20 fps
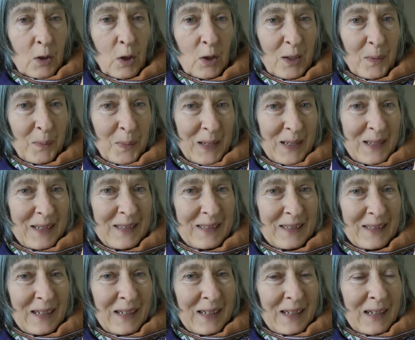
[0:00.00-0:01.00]
cook the
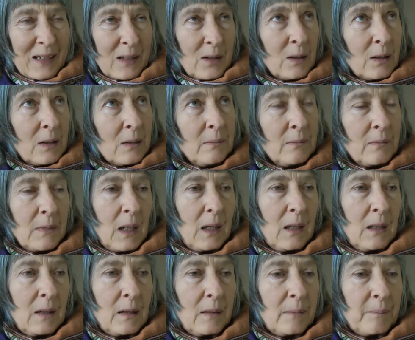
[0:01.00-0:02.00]
peas, cook them,
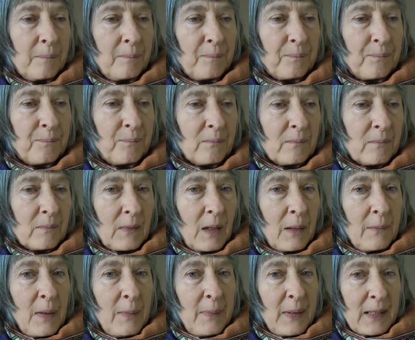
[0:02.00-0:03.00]
um,
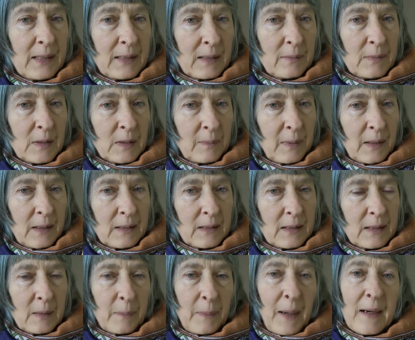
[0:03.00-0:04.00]
maybe add some
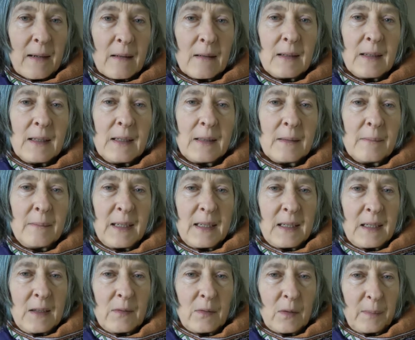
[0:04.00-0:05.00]
spices. Apparently the
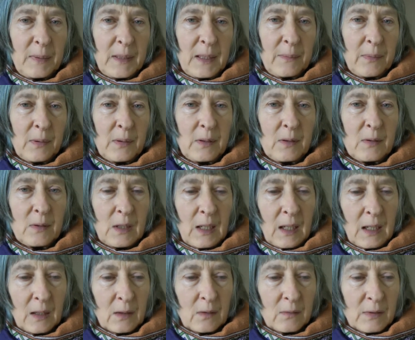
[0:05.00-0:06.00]
medieval people used
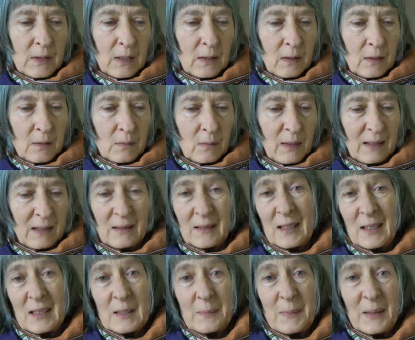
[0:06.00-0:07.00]
cloves a lot. Well,
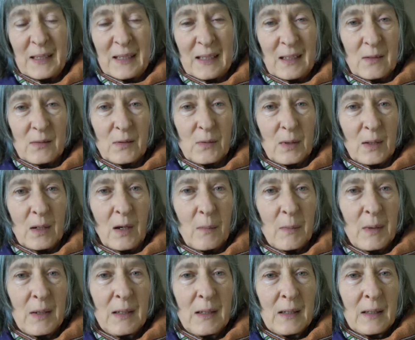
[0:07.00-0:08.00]
I suspect cloves were
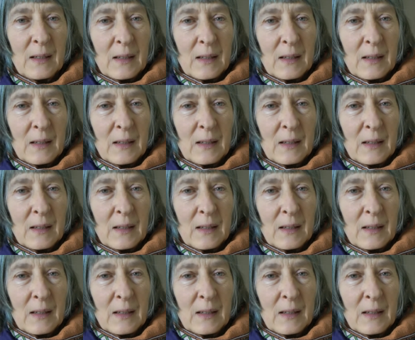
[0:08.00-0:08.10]
common